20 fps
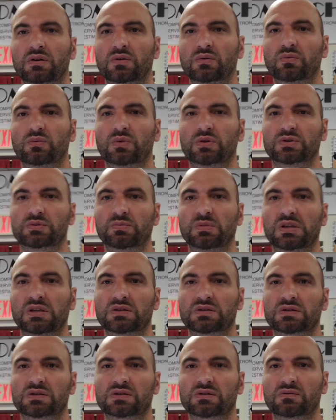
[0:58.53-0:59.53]
which
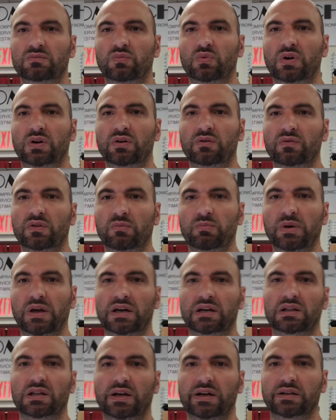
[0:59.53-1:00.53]
means one of the
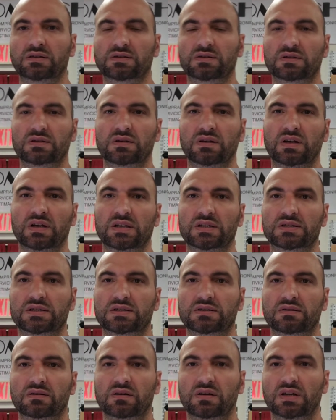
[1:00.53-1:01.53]
backlights
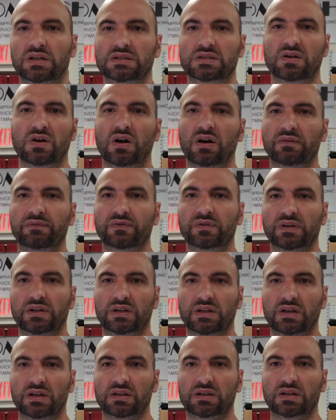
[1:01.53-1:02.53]
it's off and
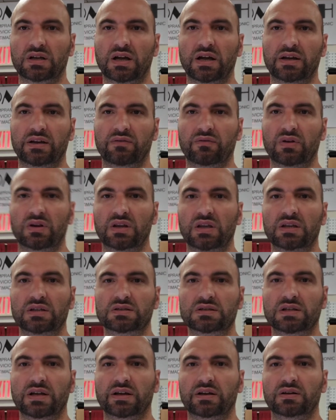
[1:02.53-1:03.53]
it kind of needs
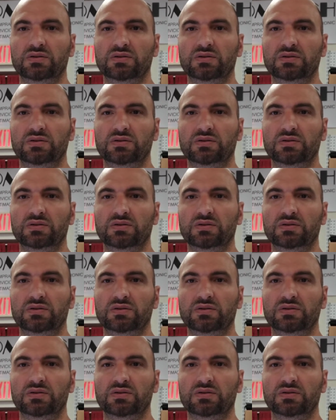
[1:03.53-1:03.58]
like a